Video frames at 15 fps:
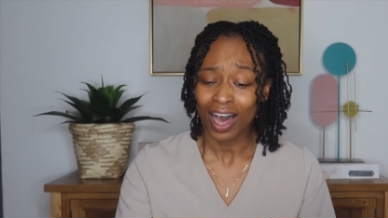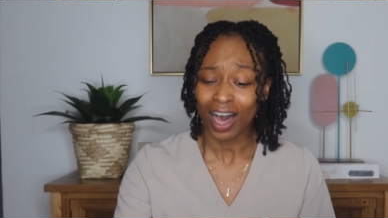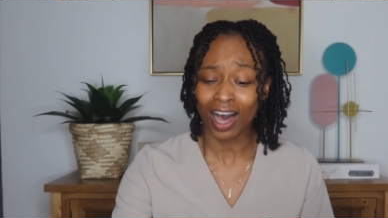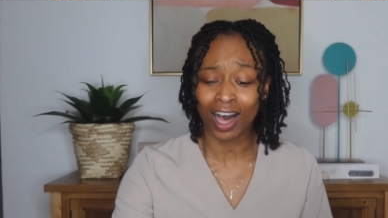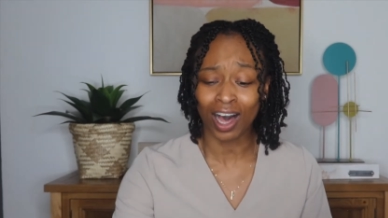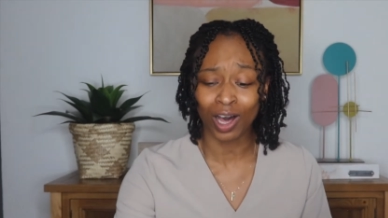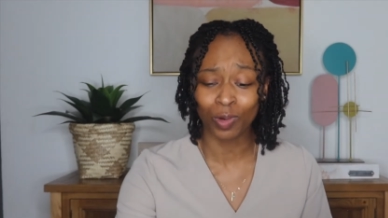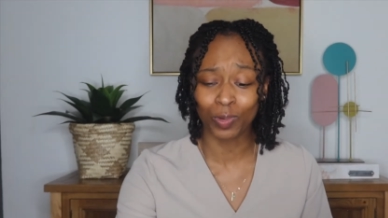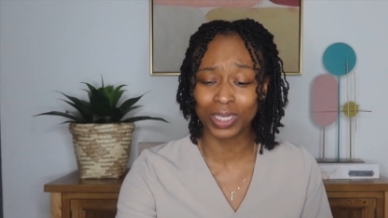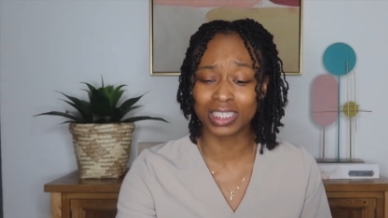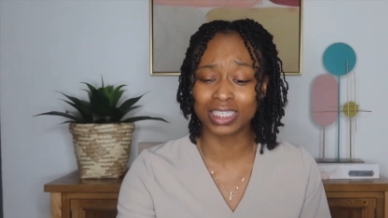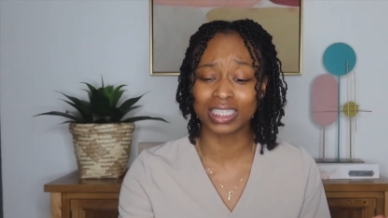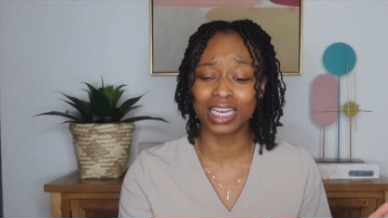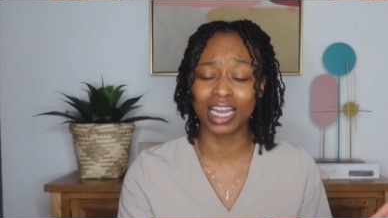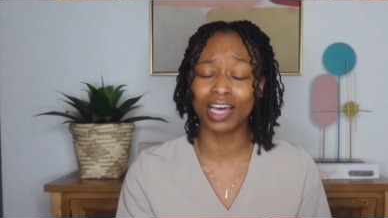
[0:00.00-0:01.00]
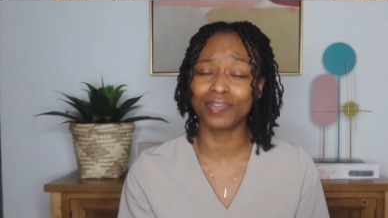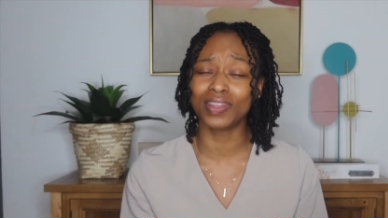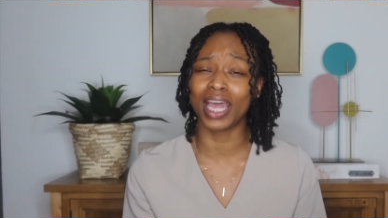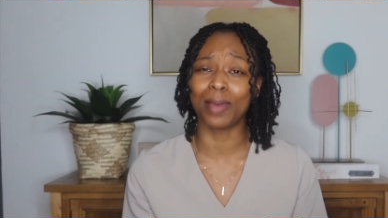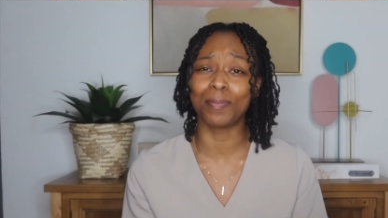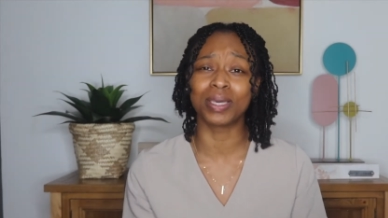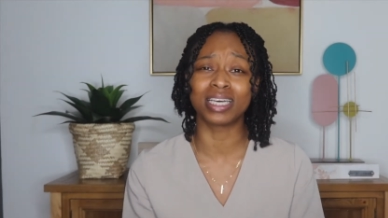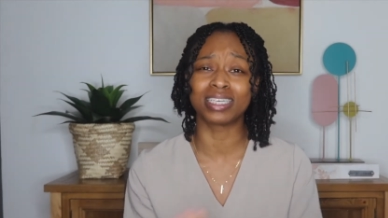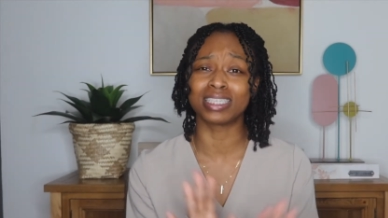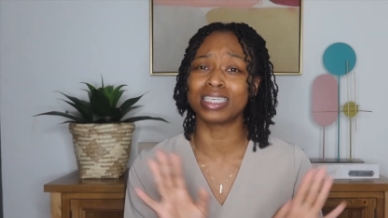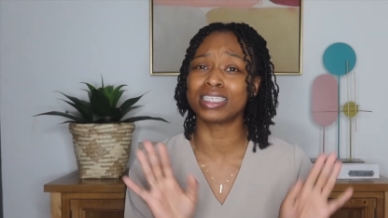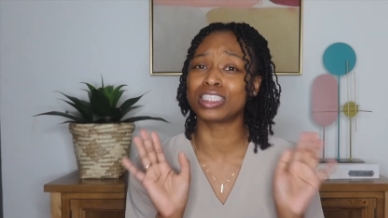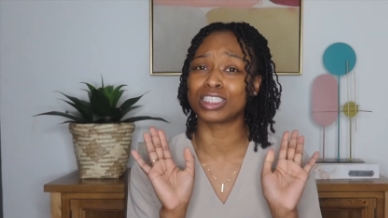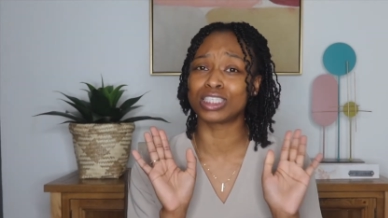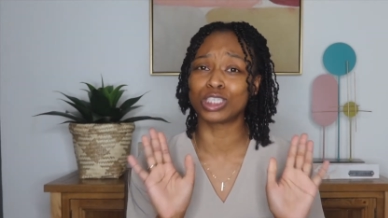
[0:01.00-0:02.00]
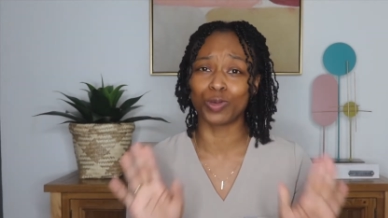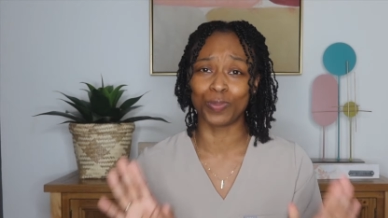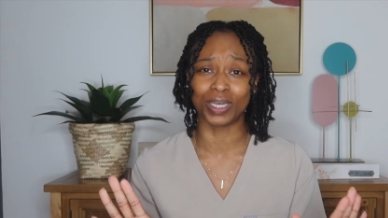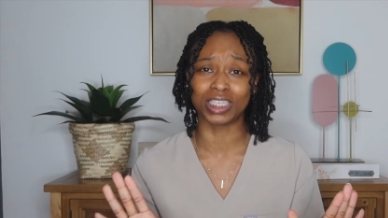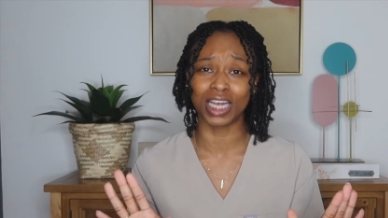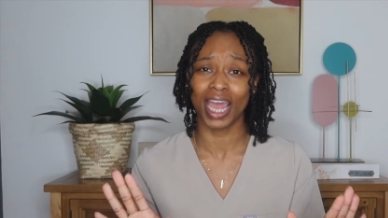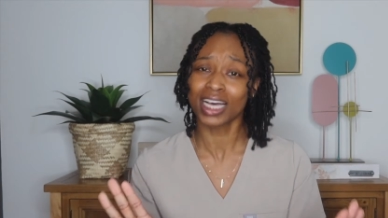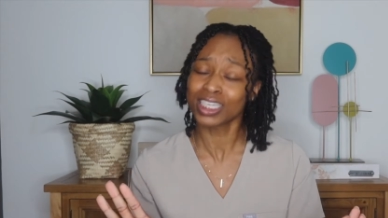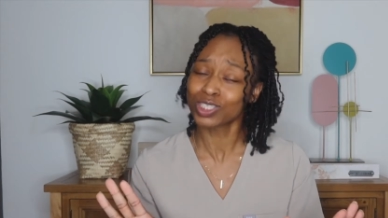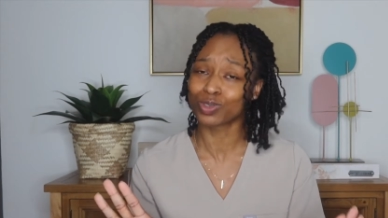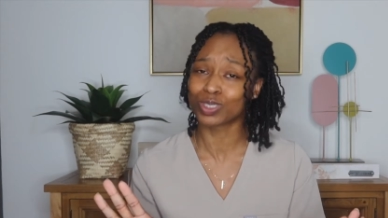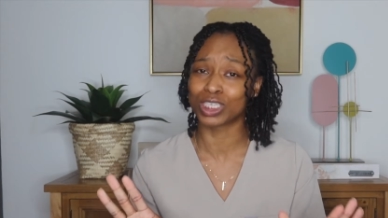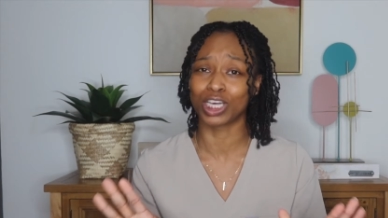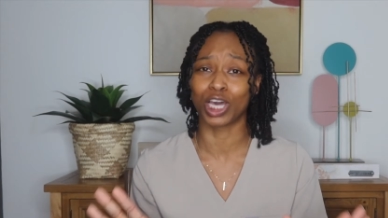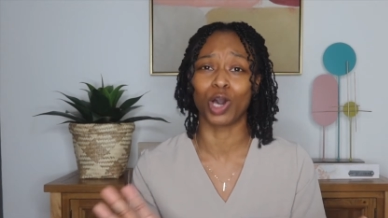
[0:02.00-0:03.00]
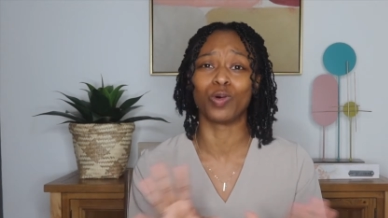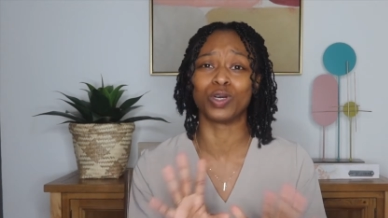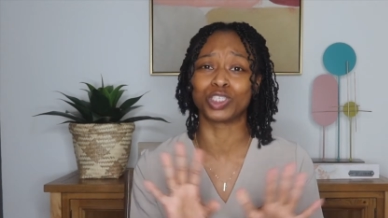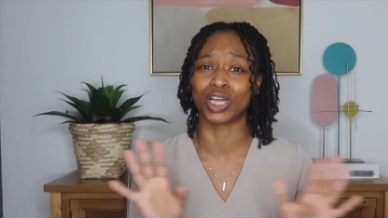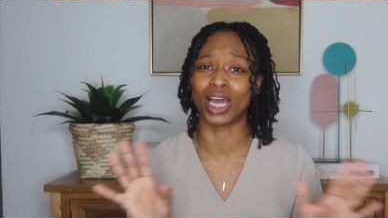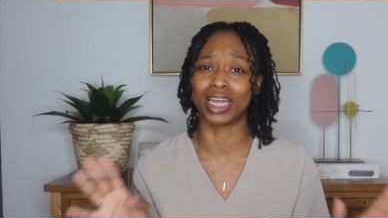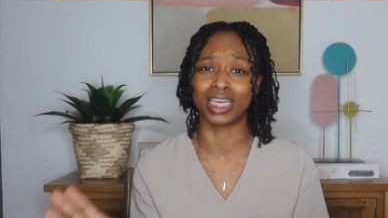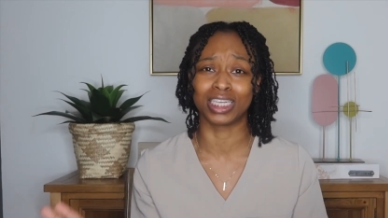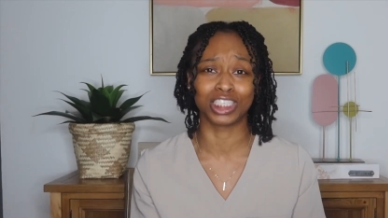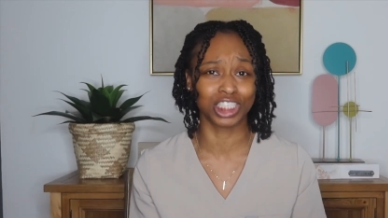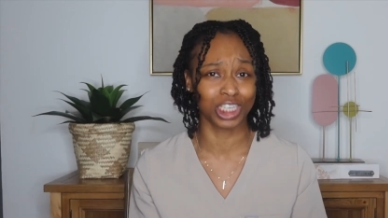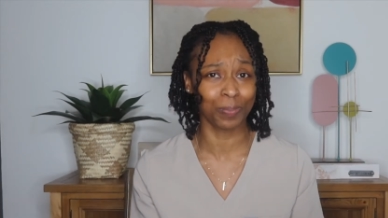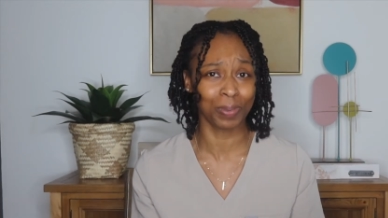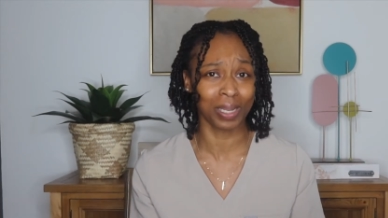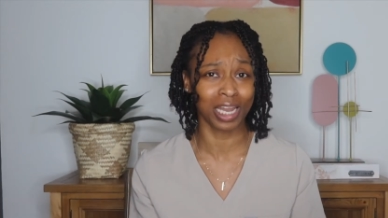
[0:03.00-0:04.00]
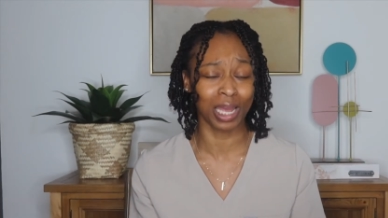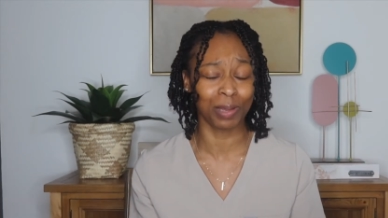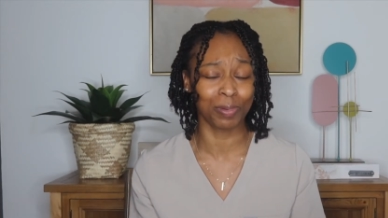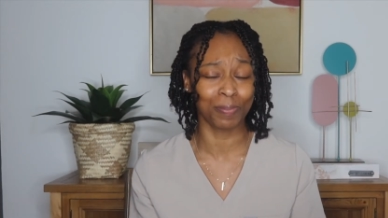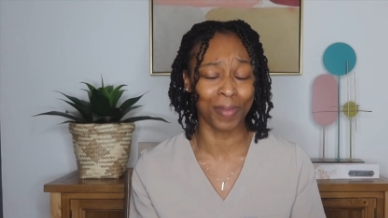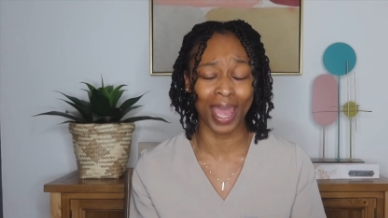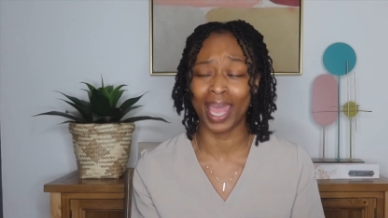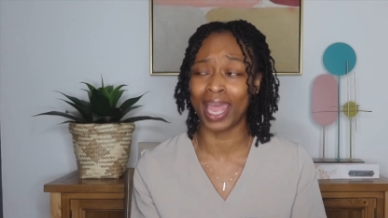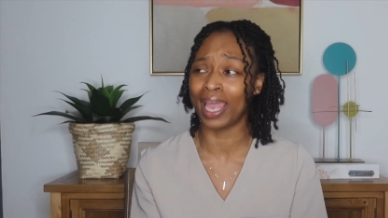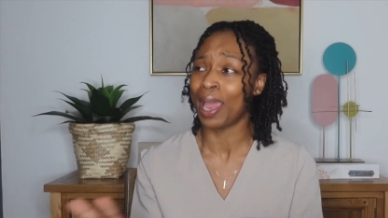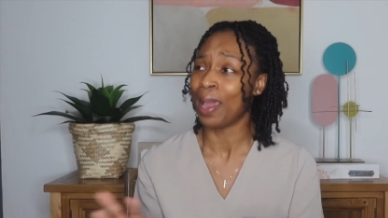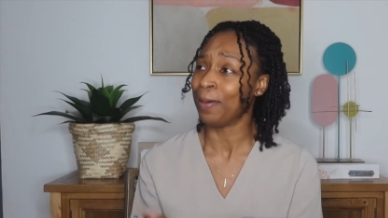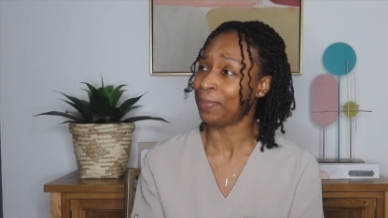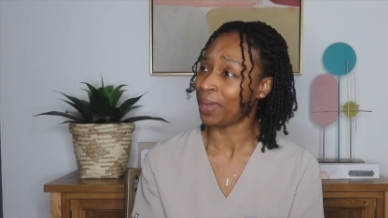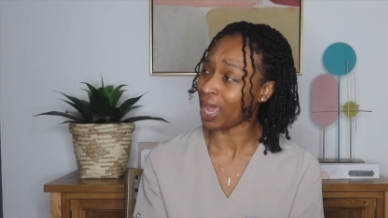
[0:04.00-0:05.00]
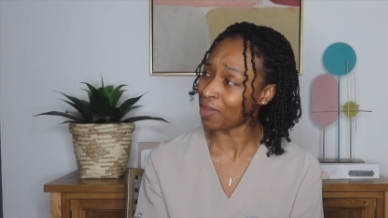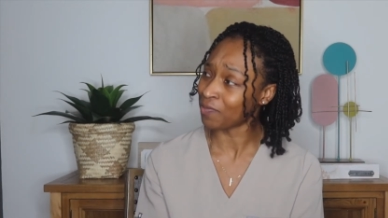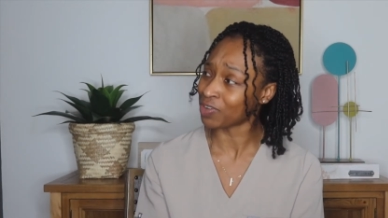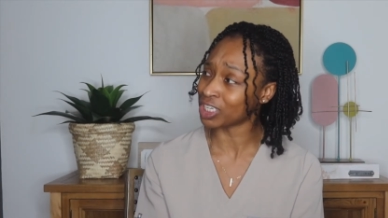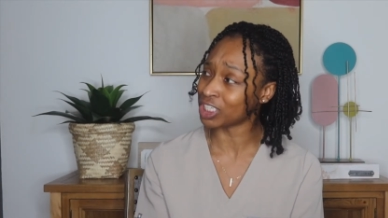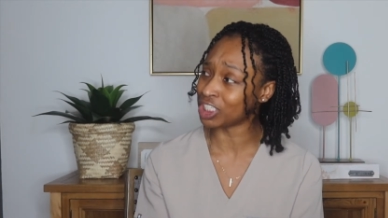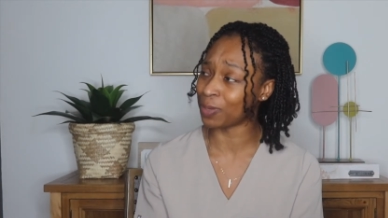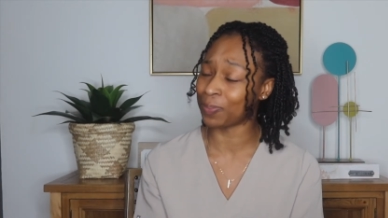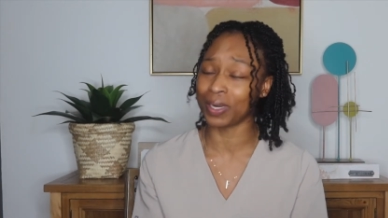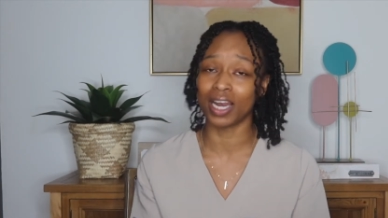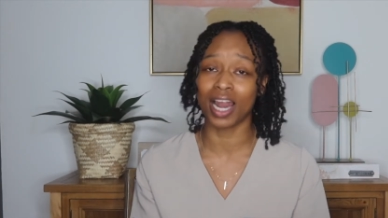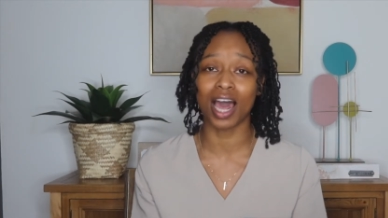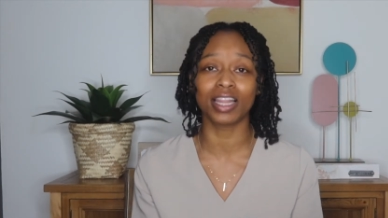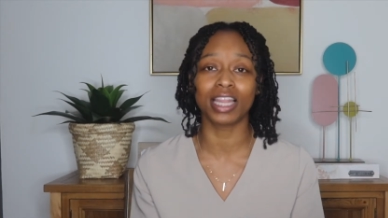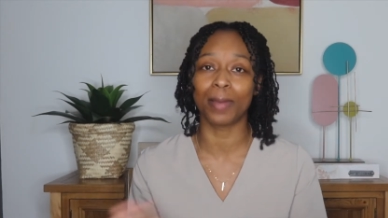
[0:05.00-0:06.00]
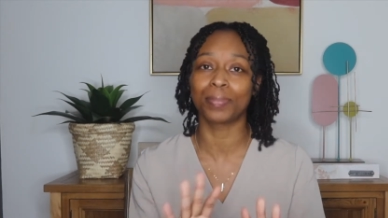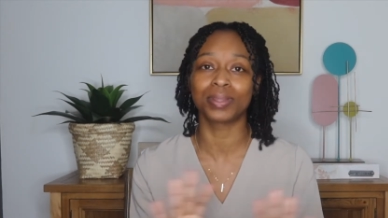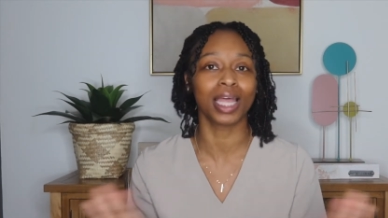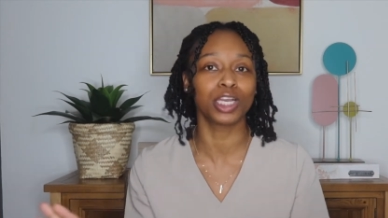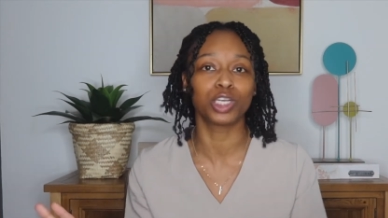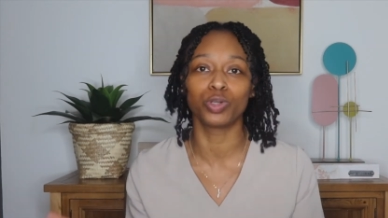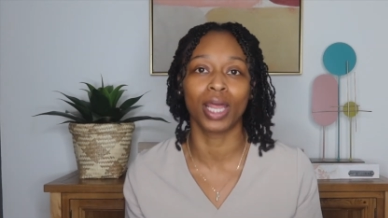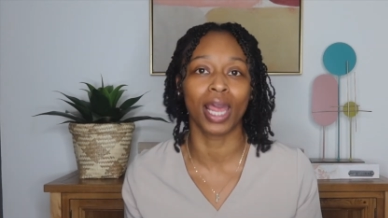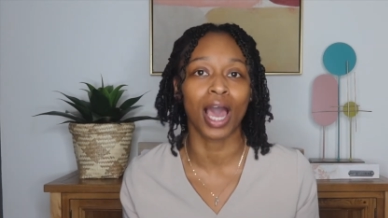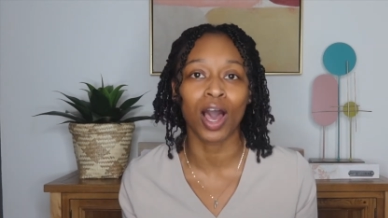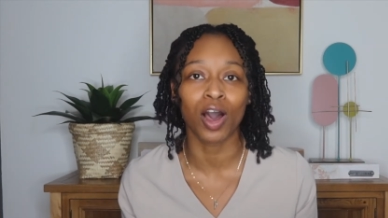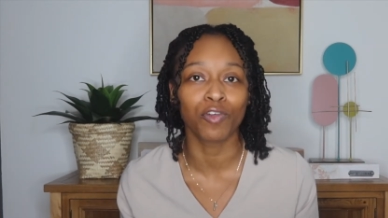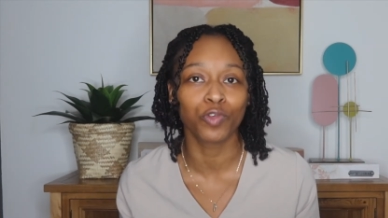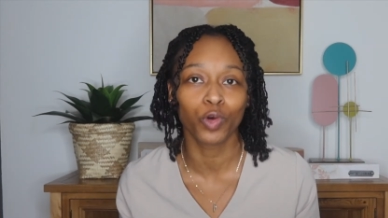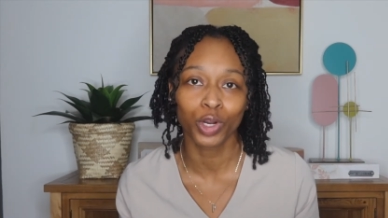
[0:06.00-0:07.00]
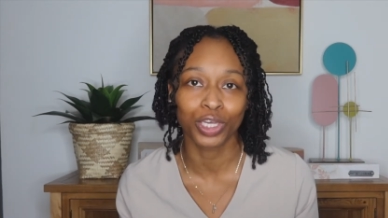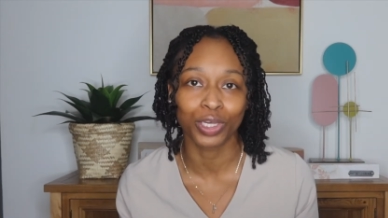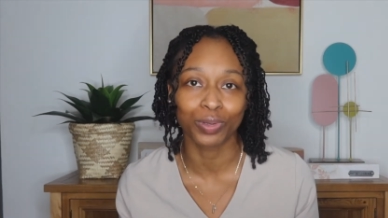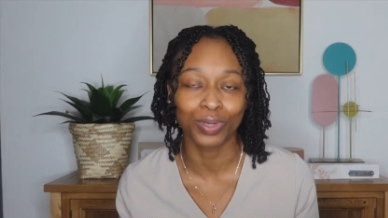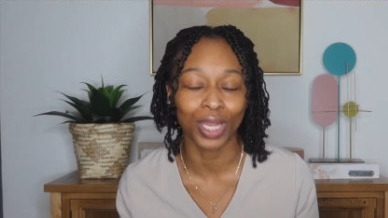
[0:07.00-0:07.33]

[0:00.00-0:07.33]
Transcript: Oh, we just love that because it's just too much hassle to go and try to get a shipping label made, pay for the shipping and all that, but they do that all for you.